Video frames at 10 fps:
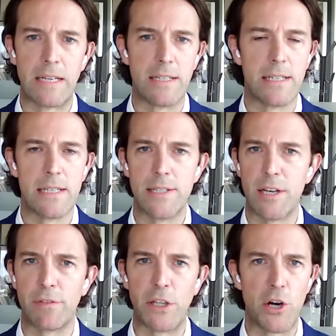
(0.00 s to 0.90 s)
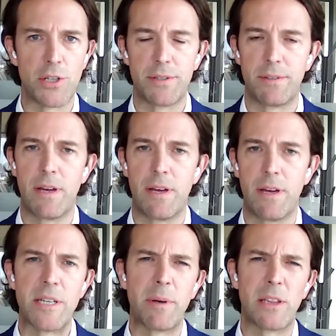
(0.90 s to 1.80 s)
Definitely not. I
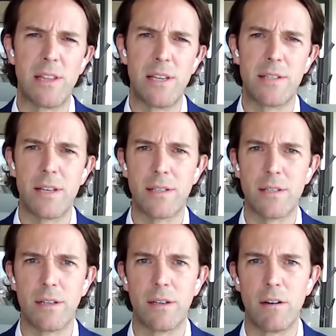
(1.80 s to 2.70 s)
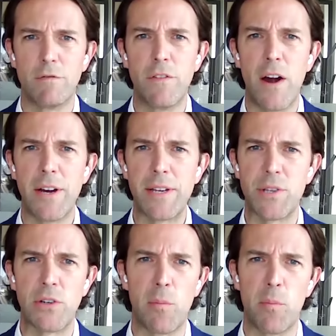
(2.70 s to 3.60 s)
mean, typically these things are very
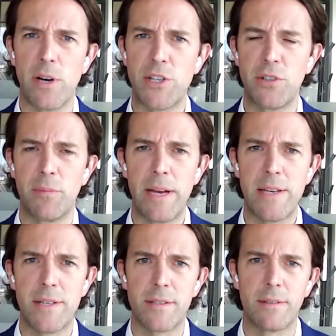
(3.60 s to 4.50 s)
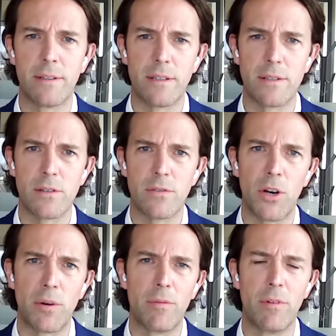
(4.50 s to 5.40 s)
sort of operational based and sort of
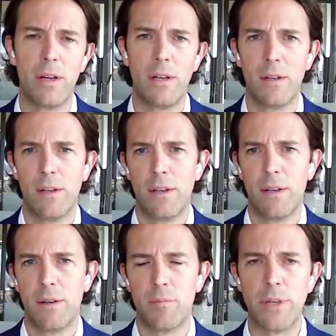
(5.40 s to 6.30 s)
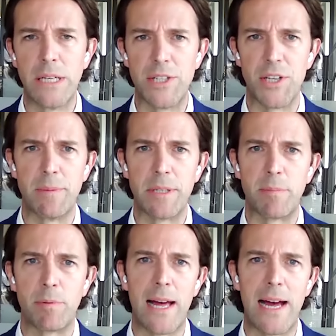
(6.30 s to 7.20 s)
on a
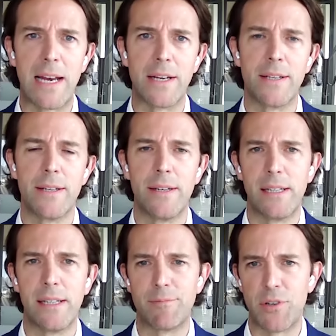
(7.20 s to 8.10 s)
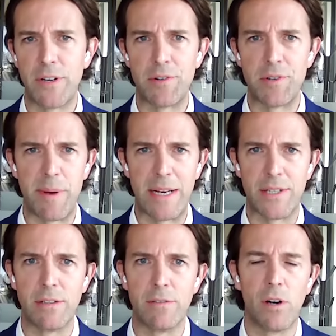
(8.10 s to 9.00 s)
predetermined plan, sort of
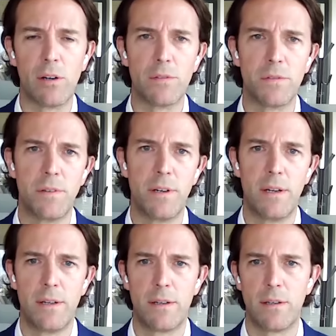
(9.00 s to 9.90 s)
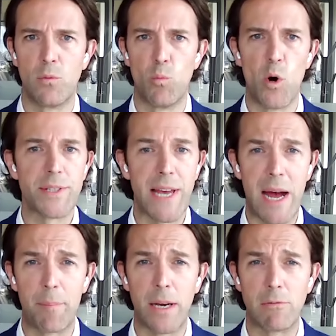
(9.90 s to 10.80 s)
irrespective of, you know, what's
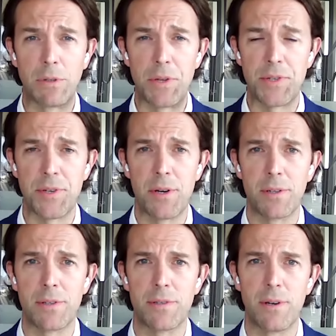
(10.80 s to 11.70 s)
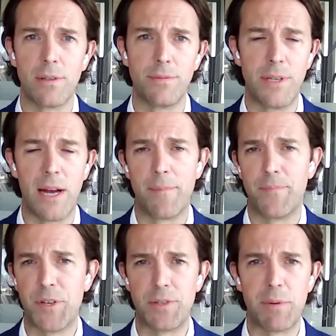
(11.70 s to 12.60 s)
happening with the stock. So yeah,
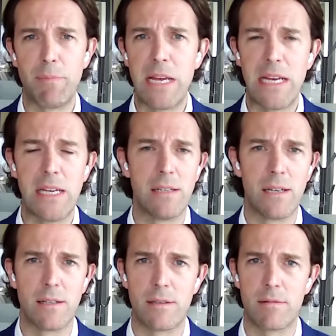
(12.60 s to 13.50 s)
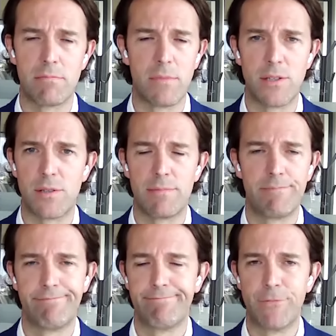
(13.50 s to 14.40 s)
to me, it's
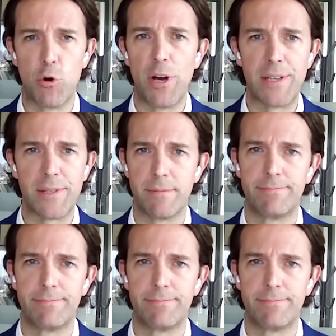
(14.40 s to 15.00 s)
noise.